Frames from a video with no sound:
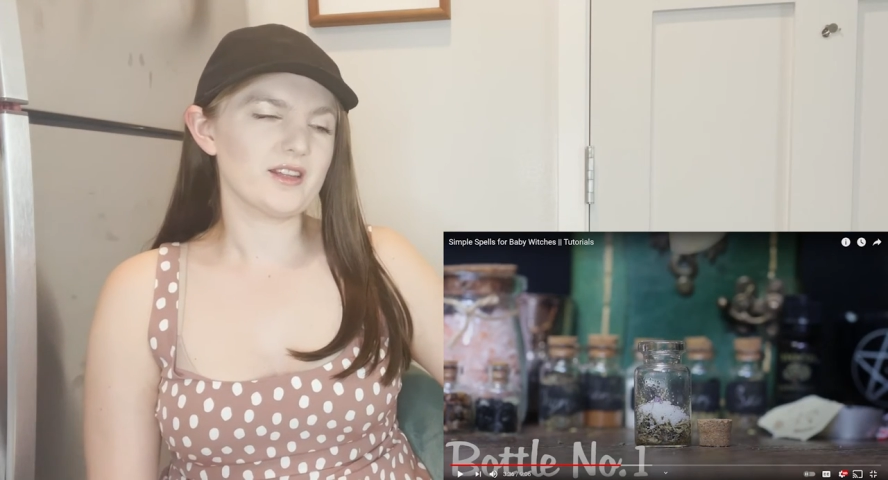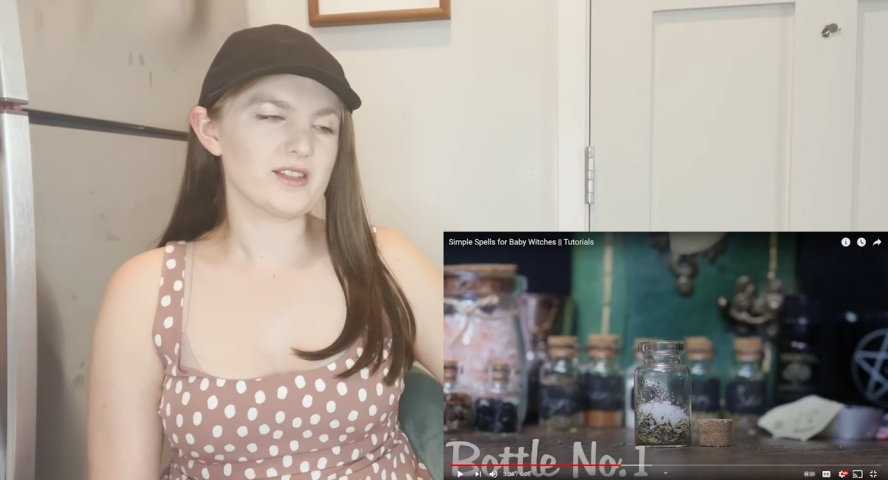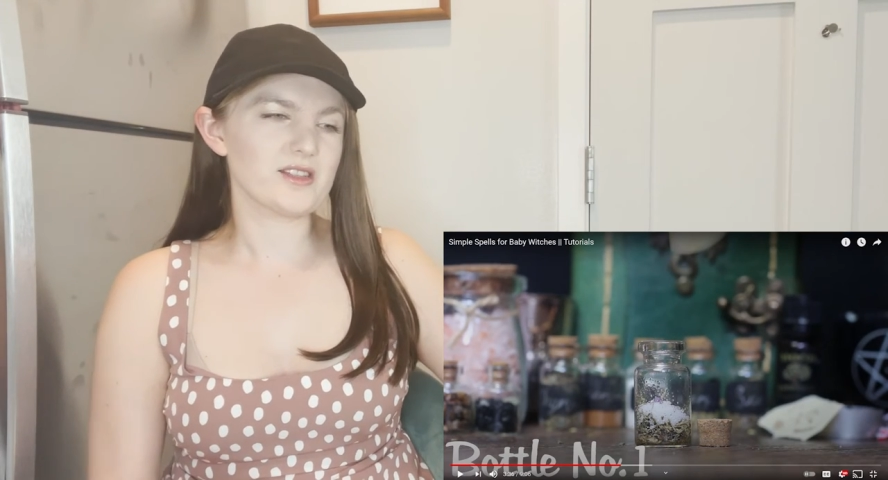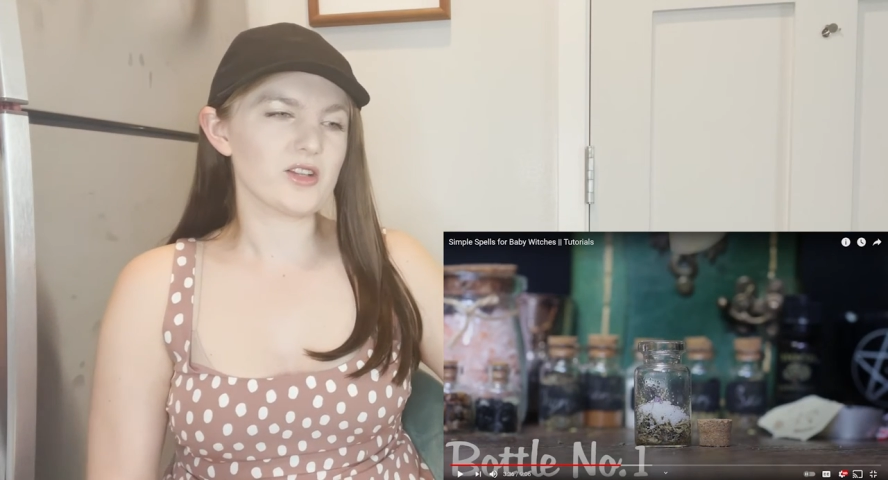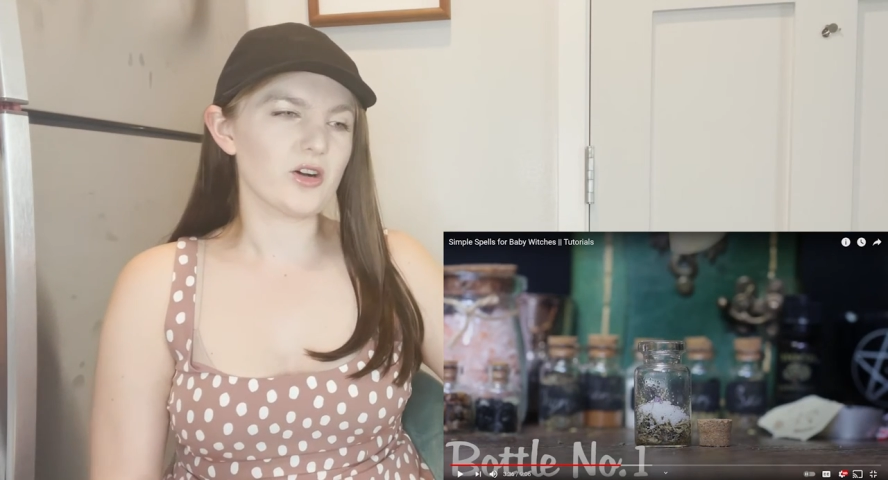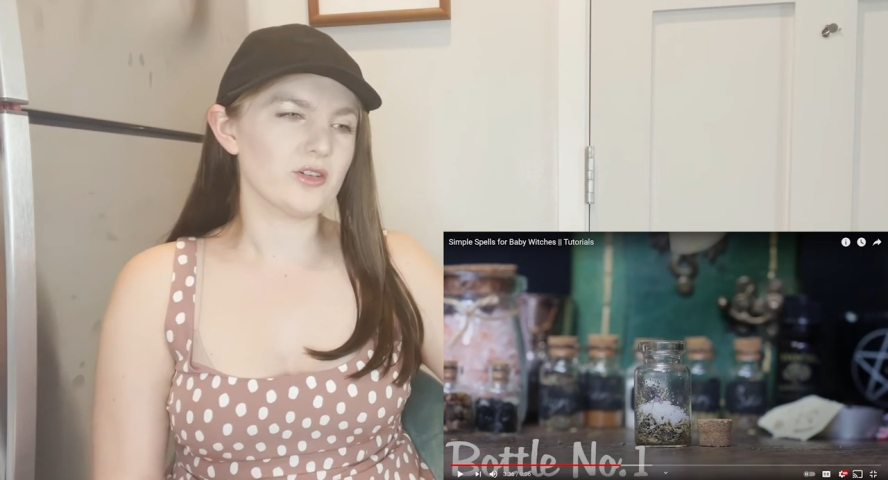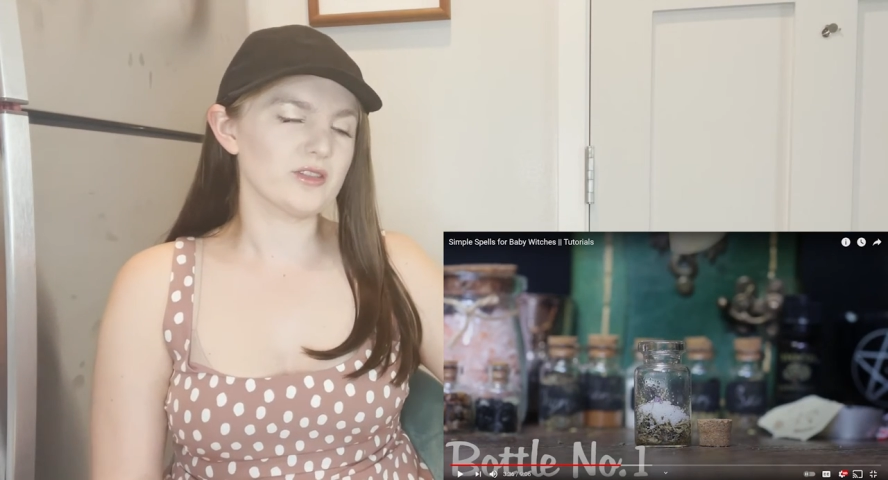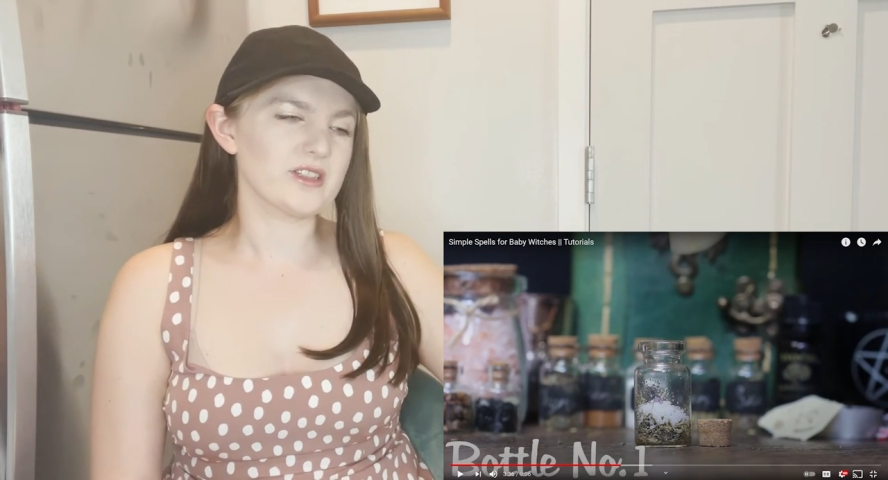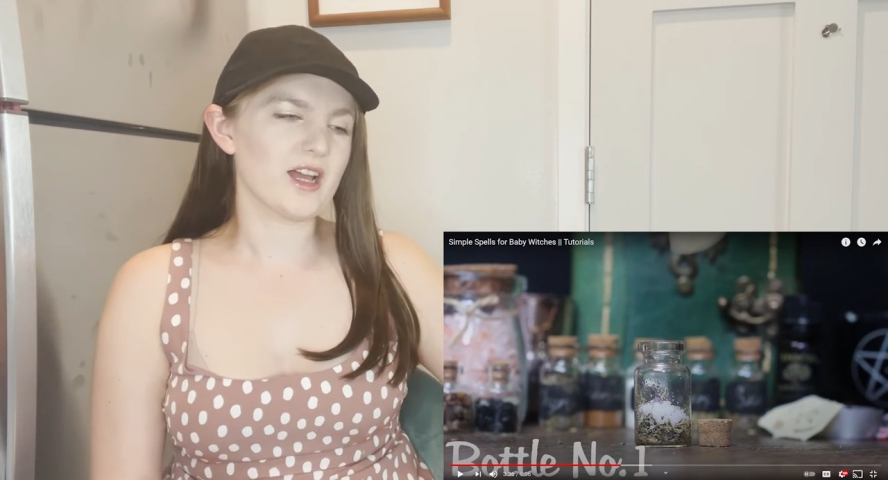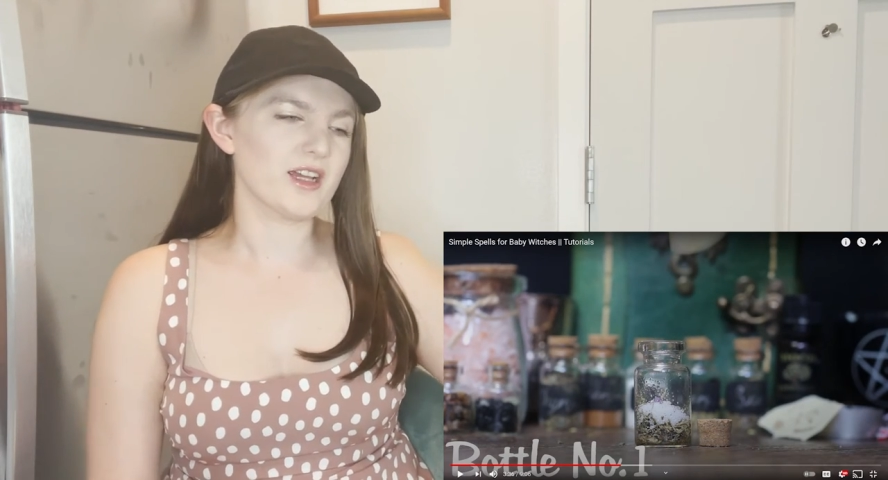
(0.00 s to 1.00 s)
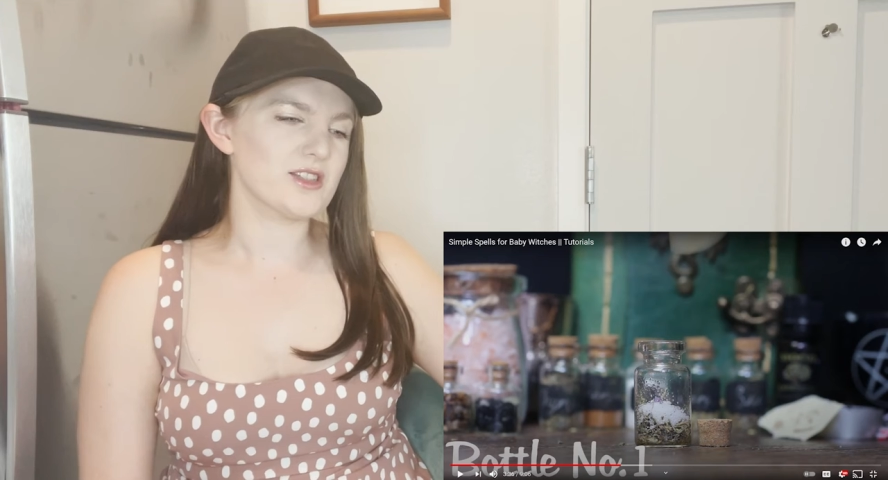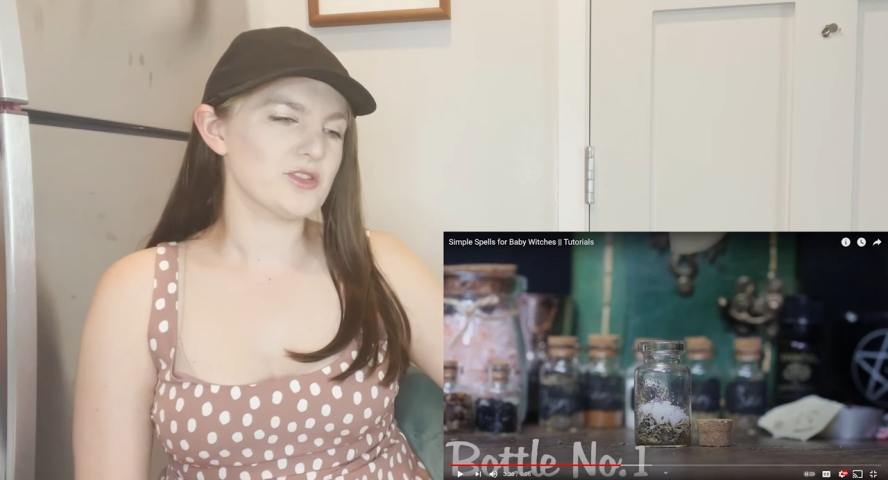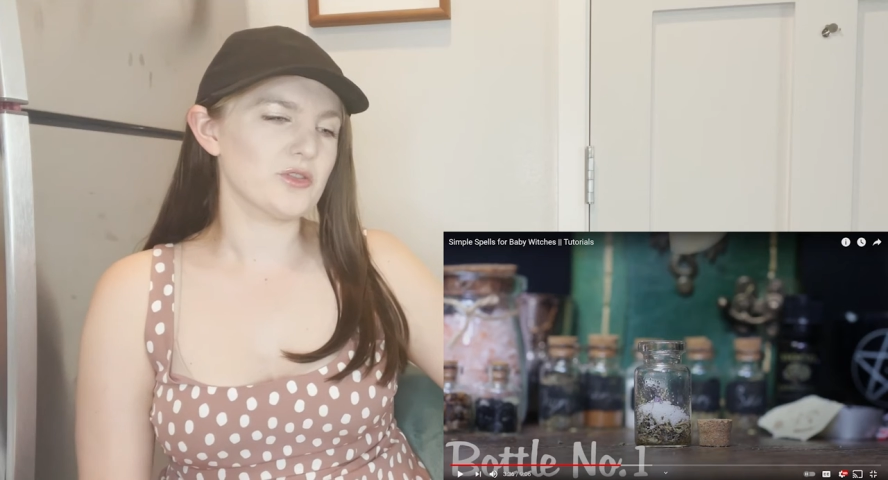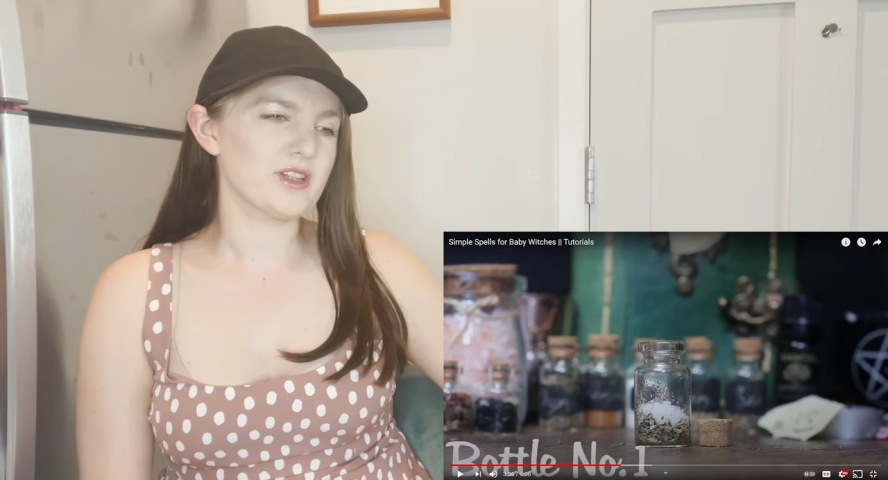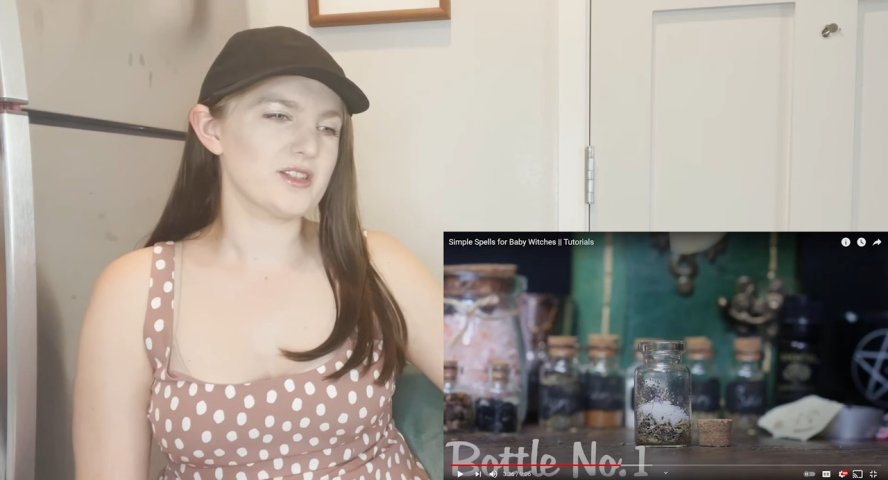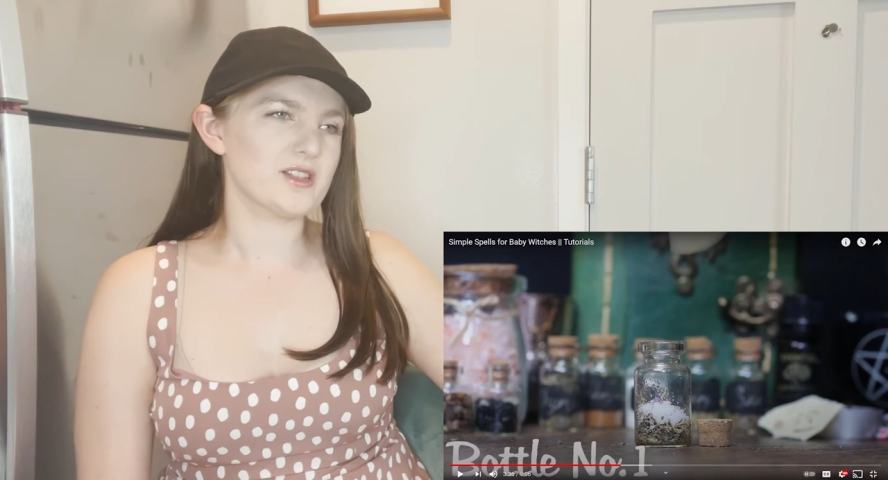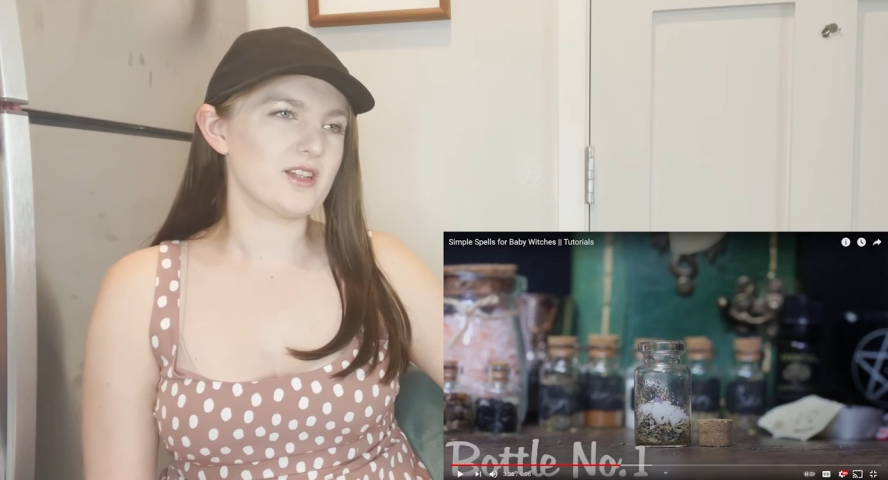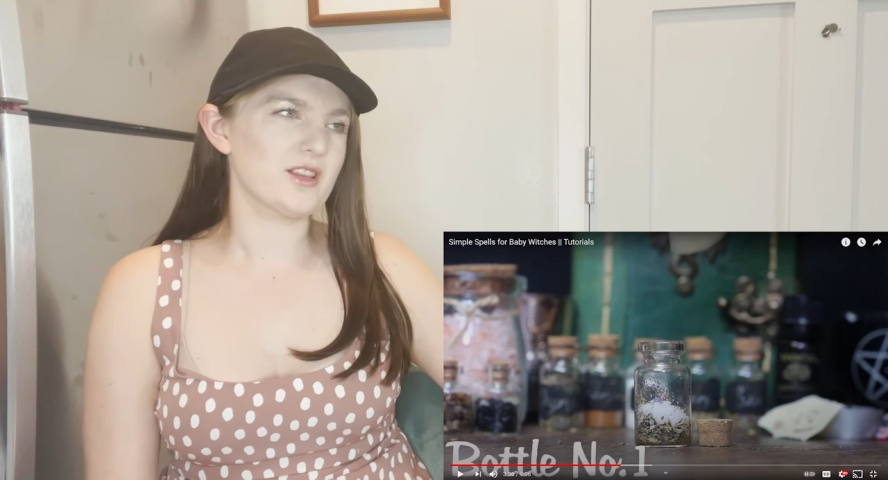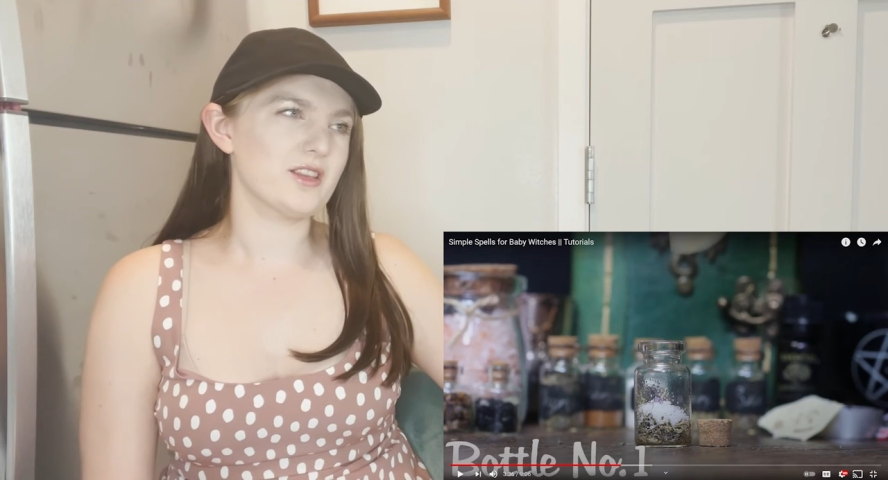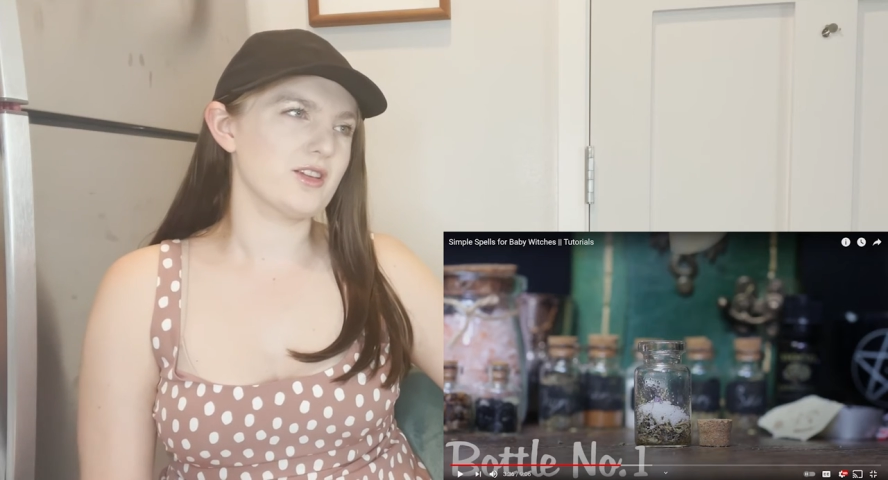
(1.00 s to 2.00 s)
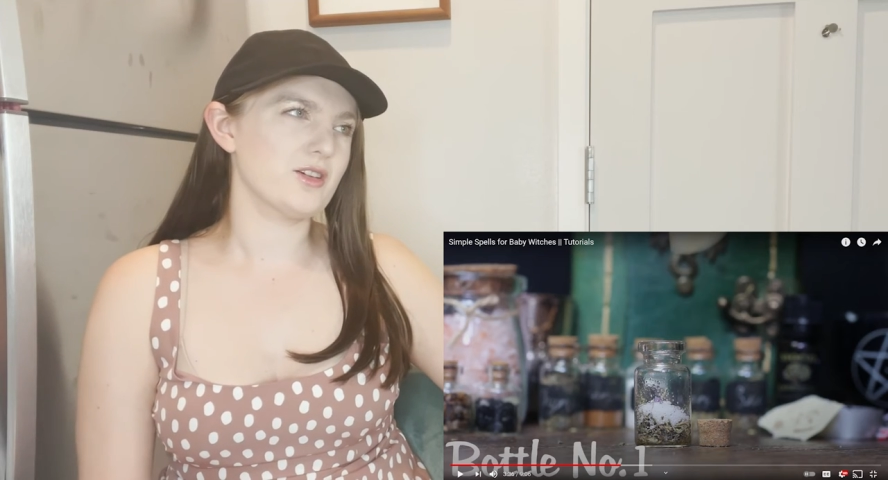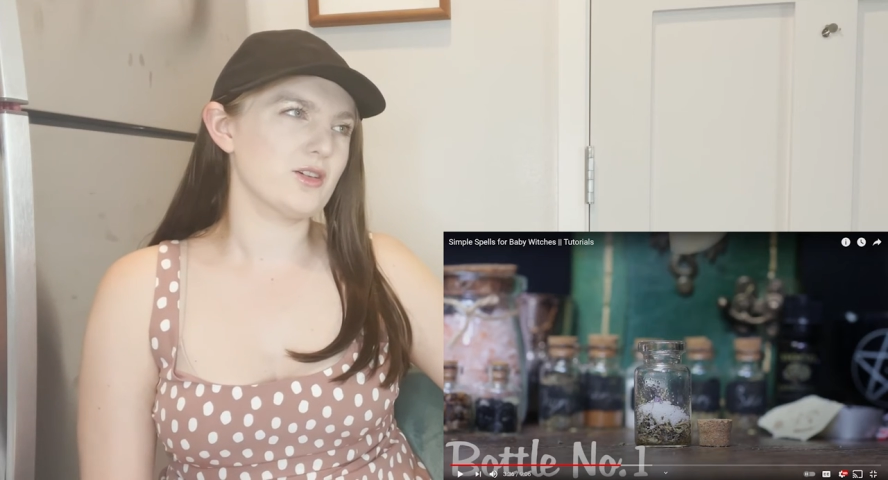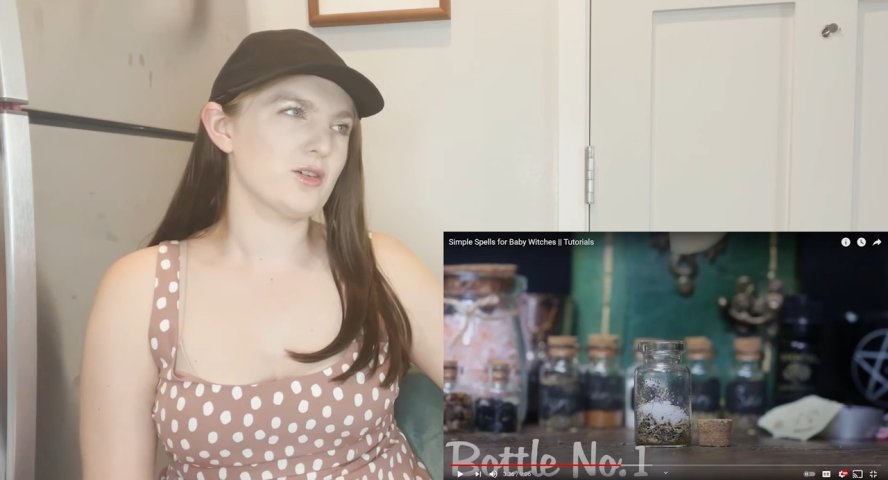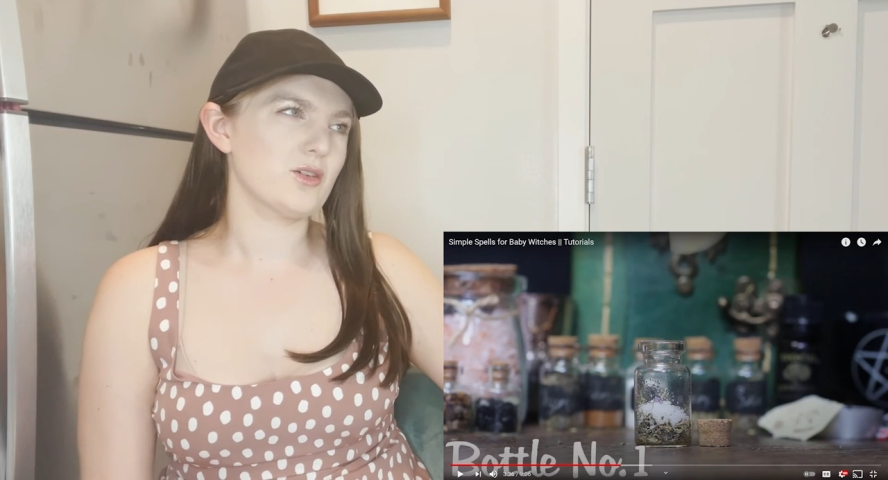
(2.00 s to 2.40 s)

the salt ties you into the